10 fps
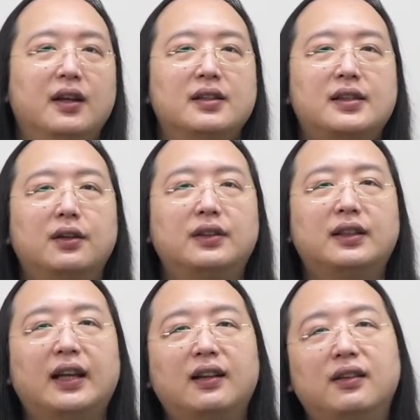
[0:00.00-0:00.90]
So the
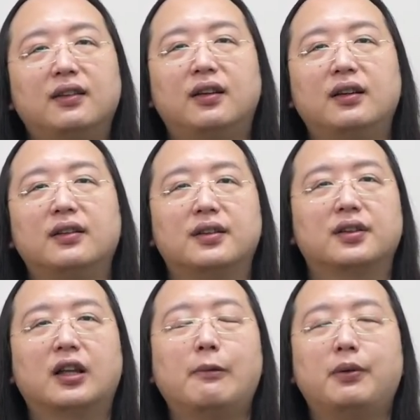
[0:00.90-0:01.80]
talent learned
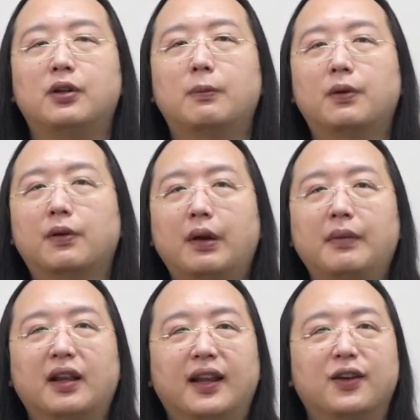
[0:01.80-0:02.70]
computer
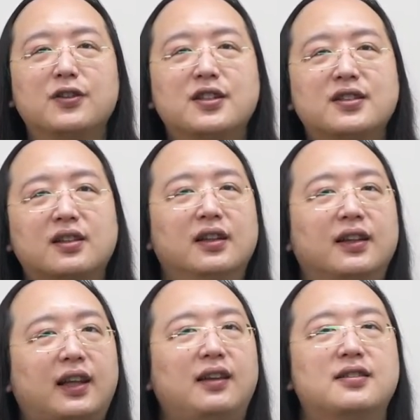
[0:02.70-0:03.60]
programming languages,
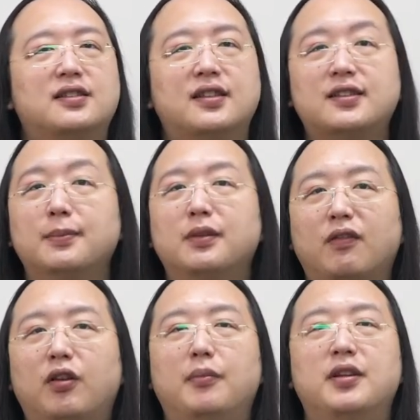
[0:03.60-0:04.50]
gained system
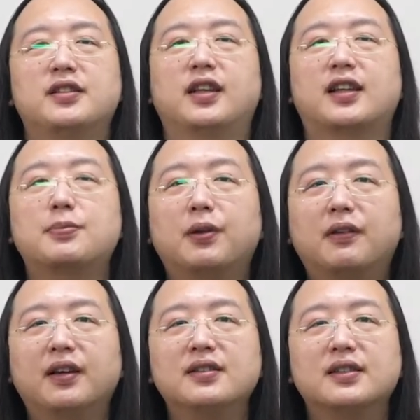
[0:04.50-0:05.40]
development
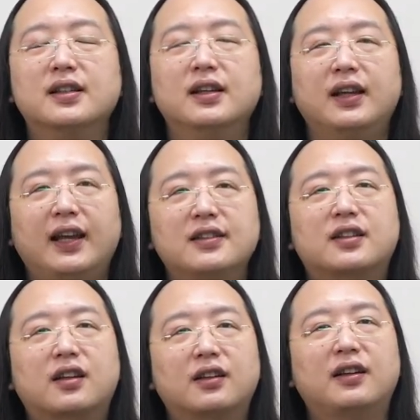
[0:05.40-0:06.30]
experience, and
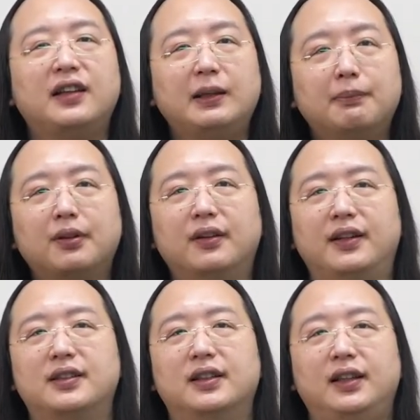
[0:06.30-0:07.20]
currently
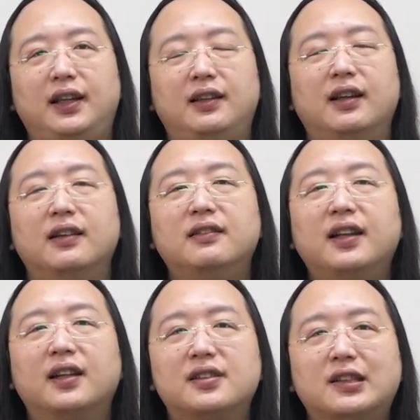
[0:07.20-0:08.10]
employed in
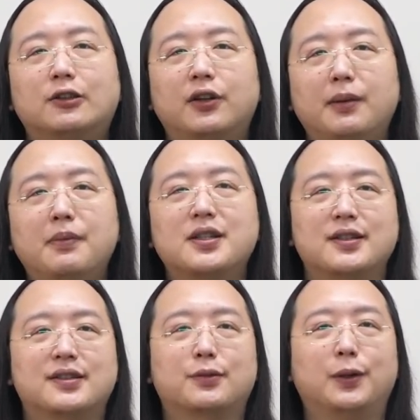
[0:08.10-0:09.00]
net zero
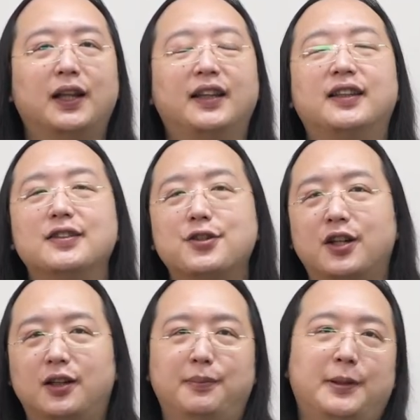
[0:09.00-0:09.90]
emissions related
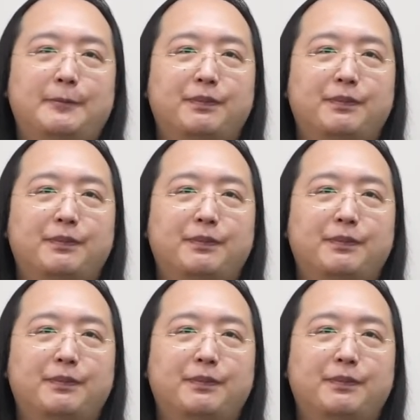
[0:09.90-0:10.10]
job.